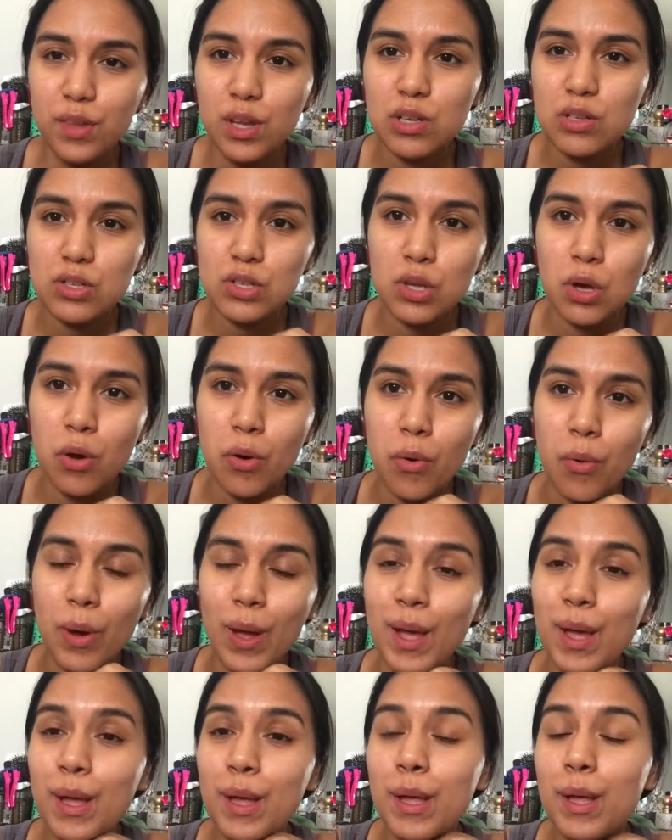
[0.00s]
so
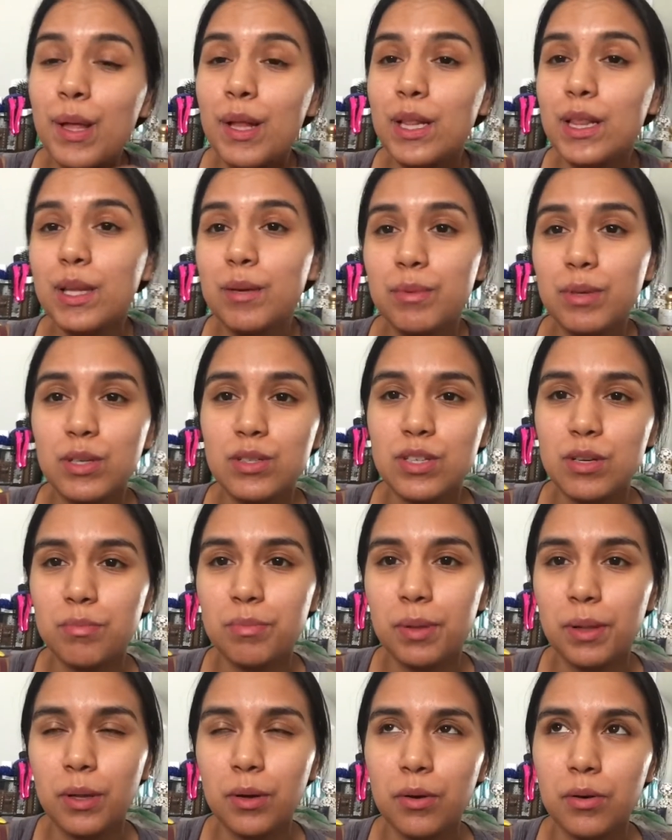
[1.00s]
let me know down
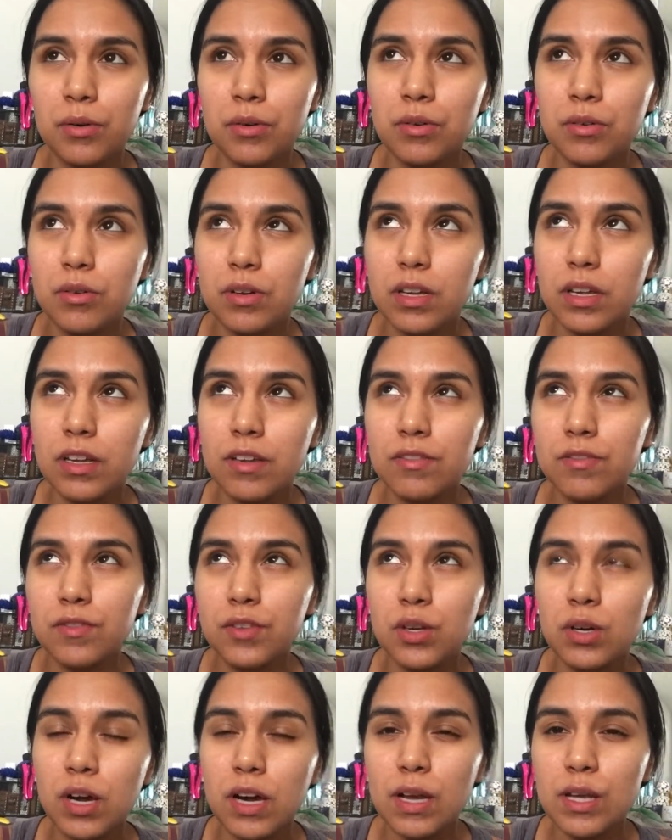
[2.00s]
below if
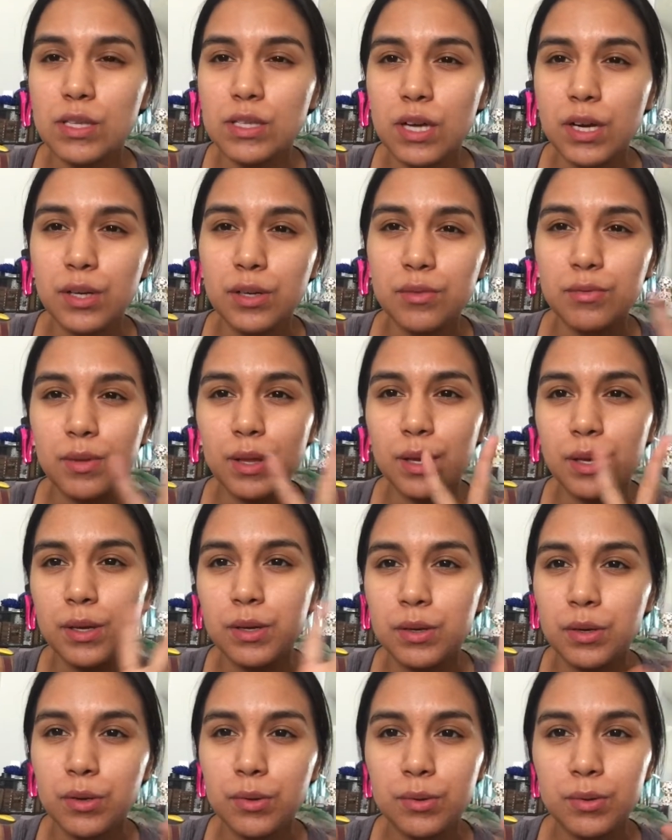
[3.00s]
you mm-hmm. guys kind of like you
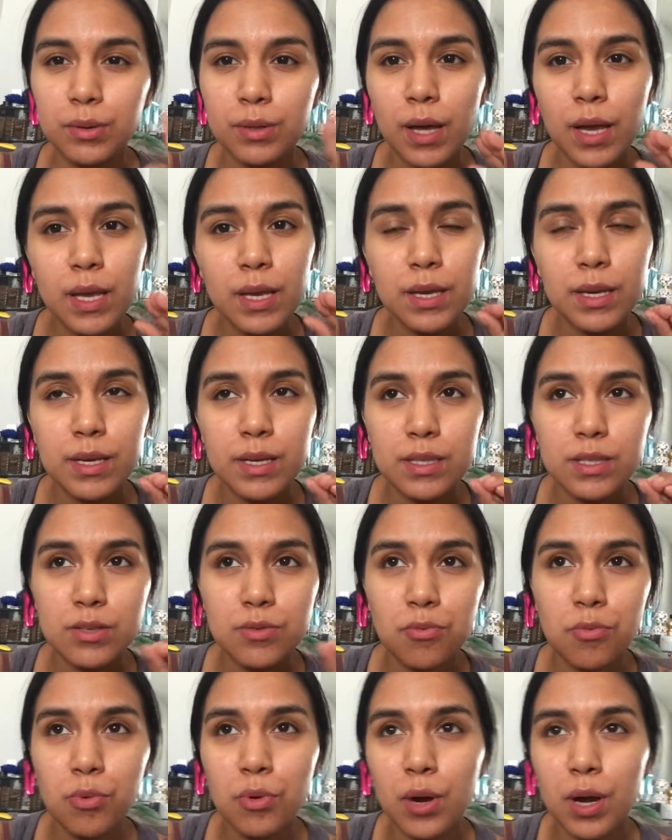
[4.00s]
know like it
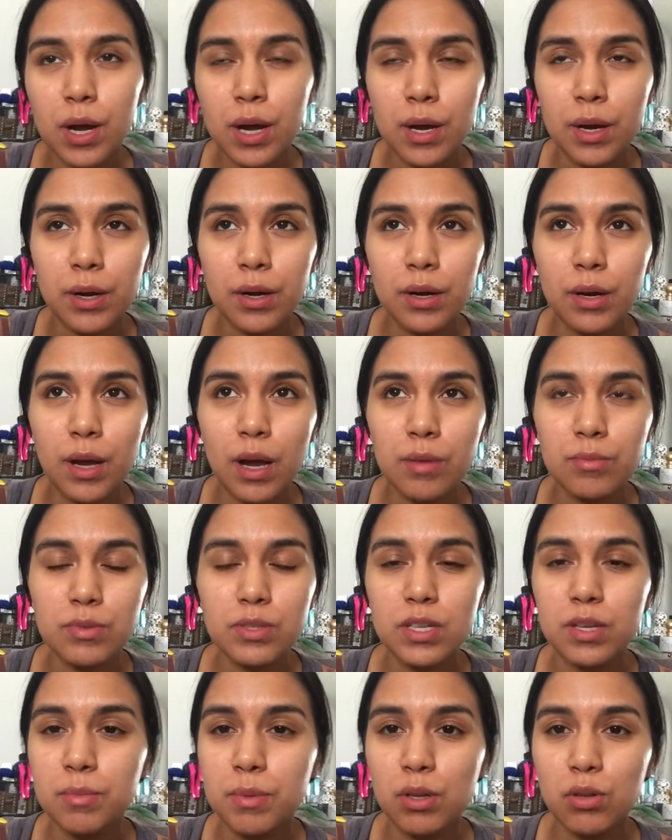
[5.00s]
where i'm just
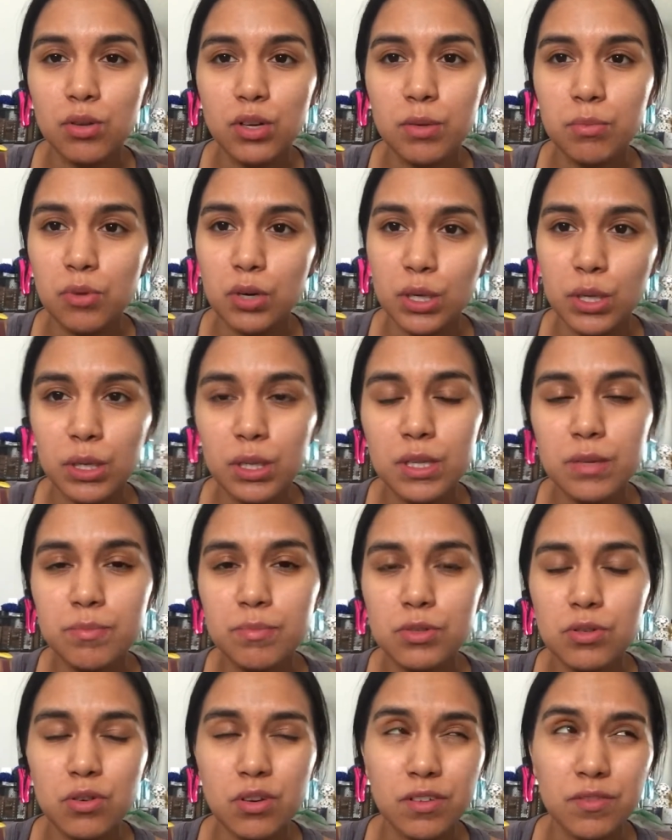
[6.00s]
gonna be including more
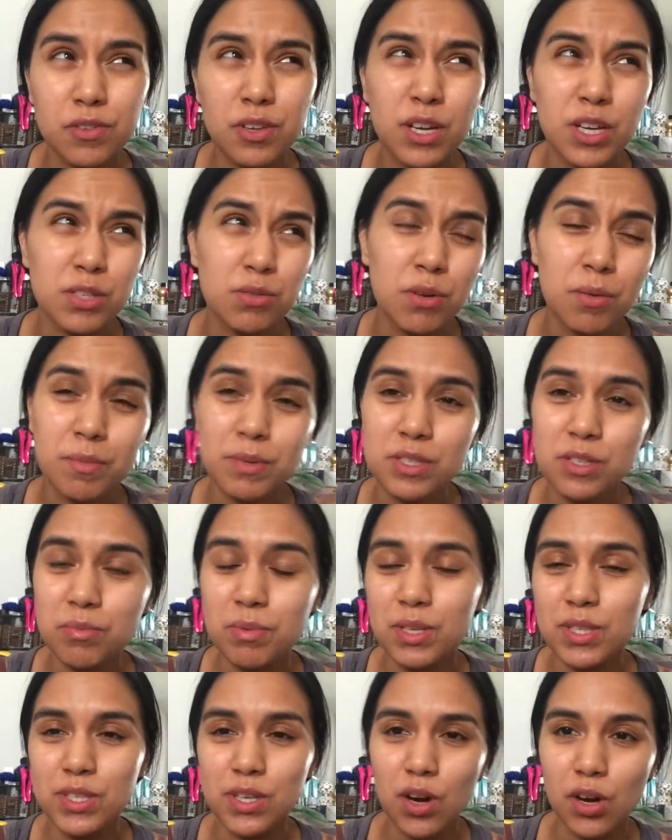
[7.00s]
clips or if you guys want me to
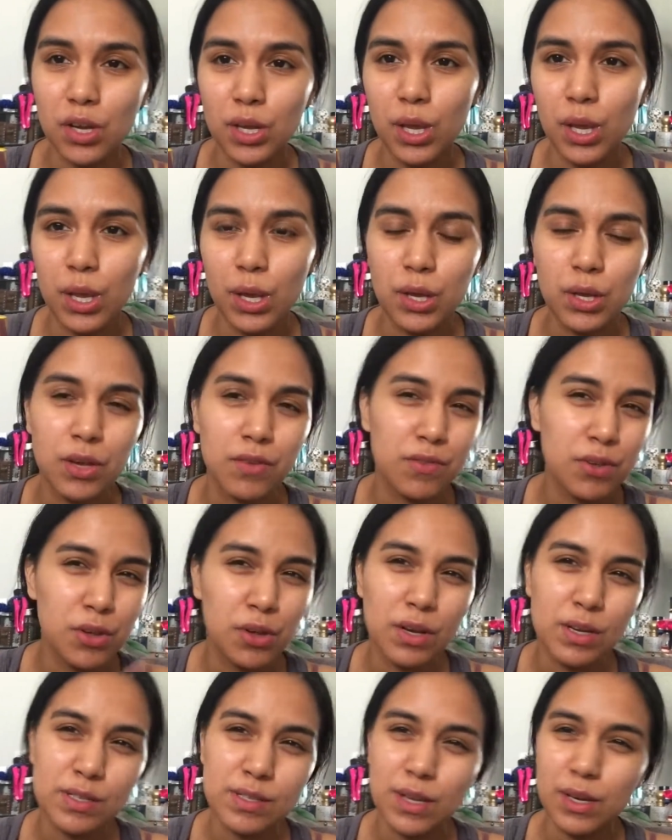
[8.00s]
be talking and giving you
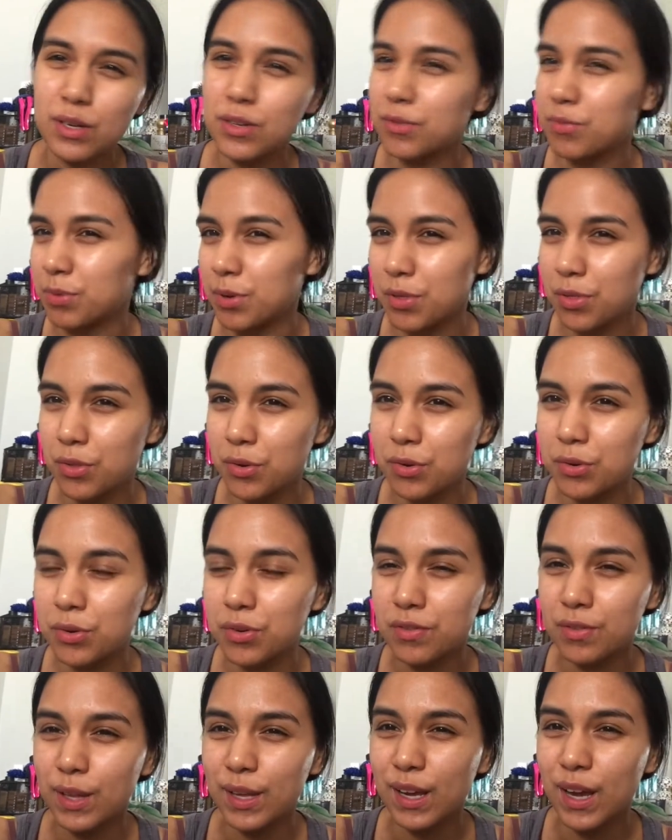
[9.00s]
guys like a run through
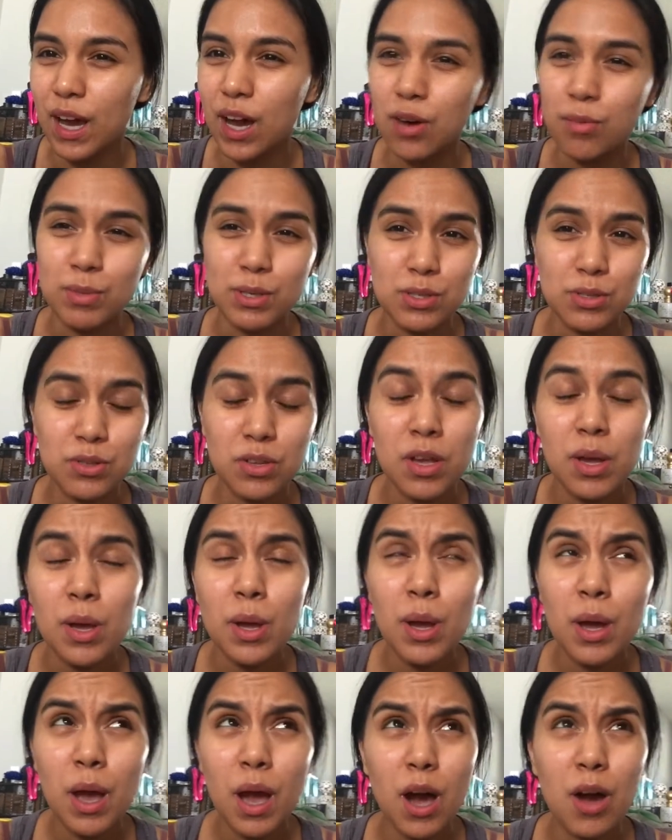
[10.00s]
of like how my
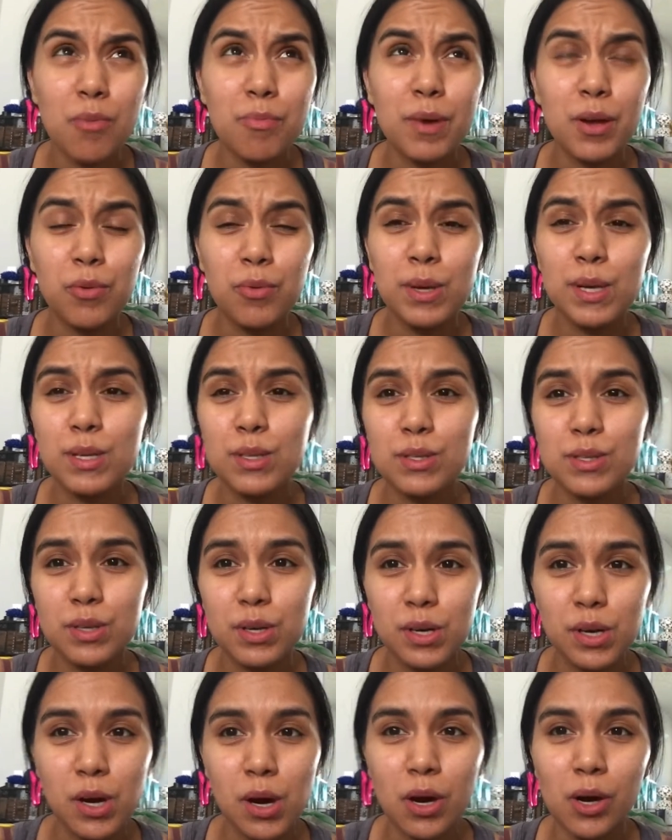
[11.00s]
how my weeks
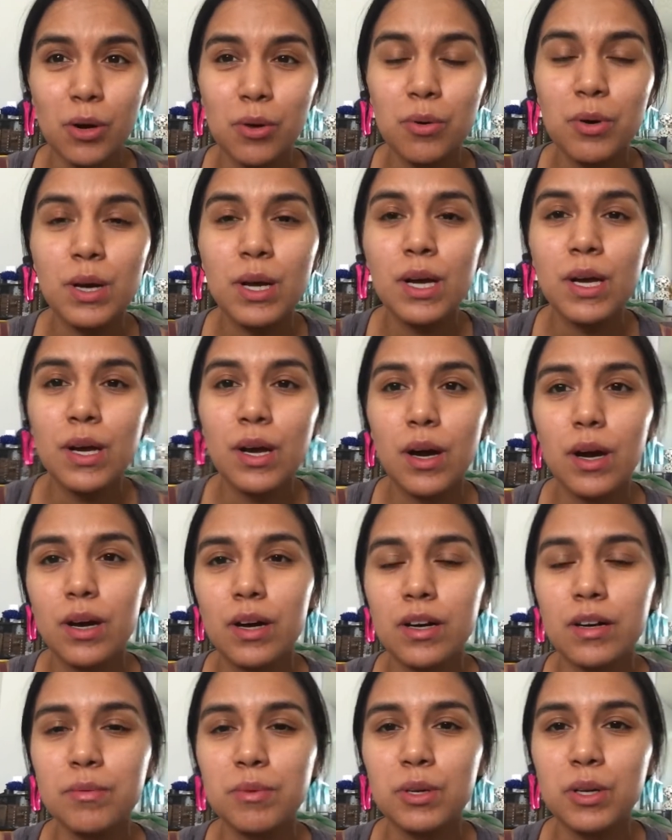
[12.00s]
go
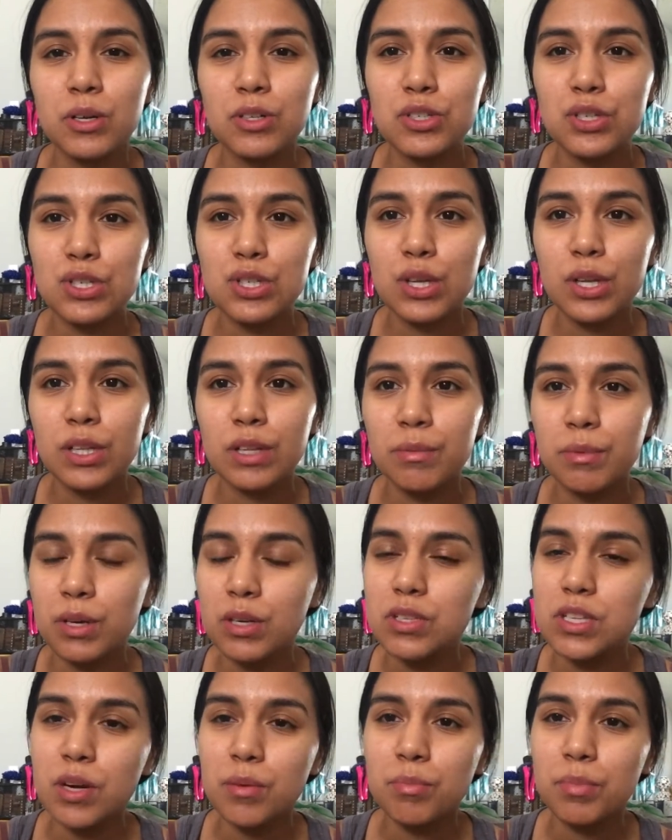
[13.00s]
um, you know, just let me know
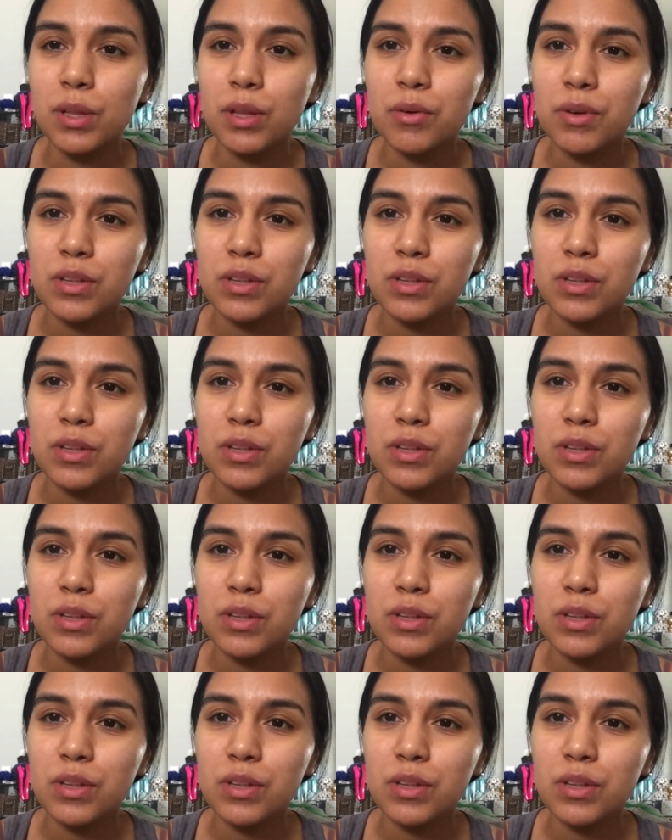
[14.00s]
down below